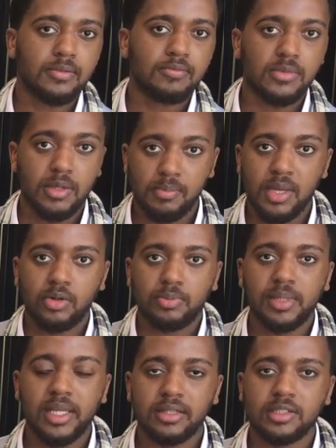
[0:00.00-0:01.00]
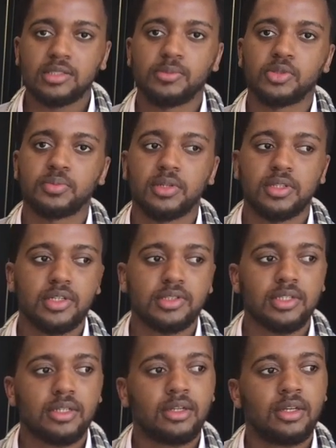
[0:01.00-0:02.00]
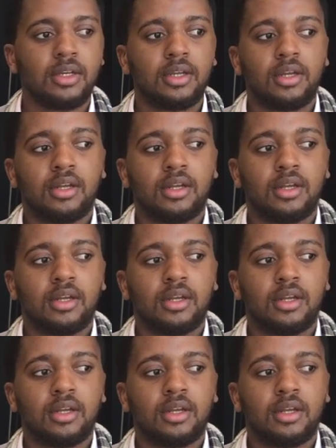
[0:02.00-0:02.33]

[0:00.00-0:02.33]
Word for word: the, the metal plate that's supposed to be on the outside.